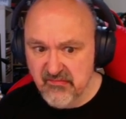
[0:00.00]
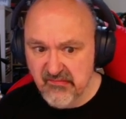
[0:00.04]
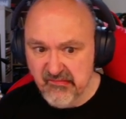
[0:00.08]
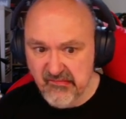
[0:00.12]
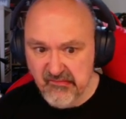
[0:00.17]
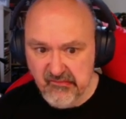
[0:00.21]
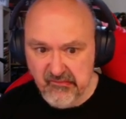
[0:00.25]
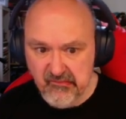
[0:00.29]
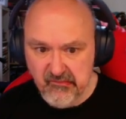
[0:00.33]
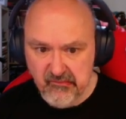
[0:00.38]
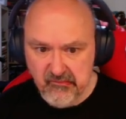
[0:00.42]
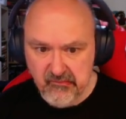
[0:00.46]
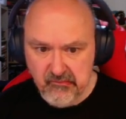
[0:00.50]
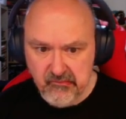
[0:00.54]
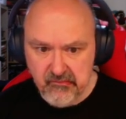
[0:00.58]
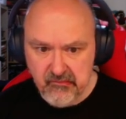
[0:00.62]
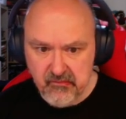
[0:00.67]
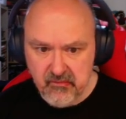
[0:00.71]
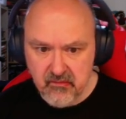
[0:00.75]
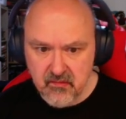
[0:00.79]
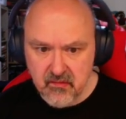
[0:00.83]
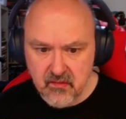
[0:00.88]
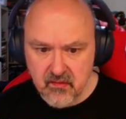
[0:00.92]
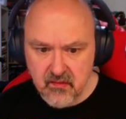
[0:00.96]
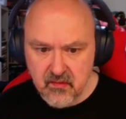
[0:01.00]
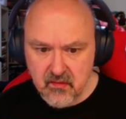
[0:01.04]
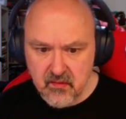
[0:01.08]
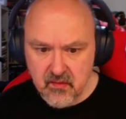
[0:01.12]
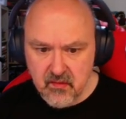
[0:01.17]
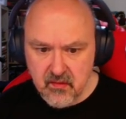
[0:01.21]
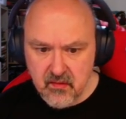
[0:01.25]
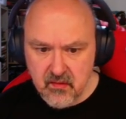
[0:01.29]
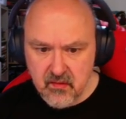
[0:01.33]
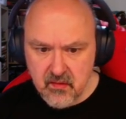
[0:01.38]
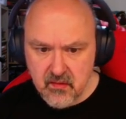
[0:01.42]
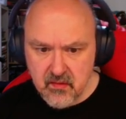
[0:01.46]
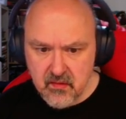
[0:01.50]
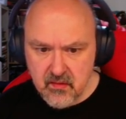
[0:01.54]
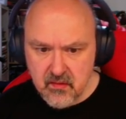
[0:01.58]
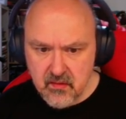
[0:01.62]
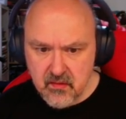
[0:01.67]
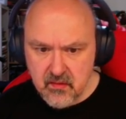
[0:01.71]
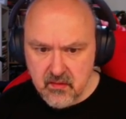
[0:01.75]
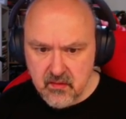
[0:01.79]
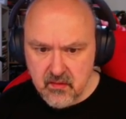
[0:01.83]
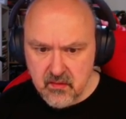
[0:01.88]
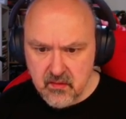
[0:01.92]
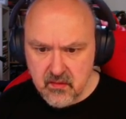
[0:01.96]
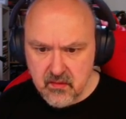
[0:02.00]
Nothing is said.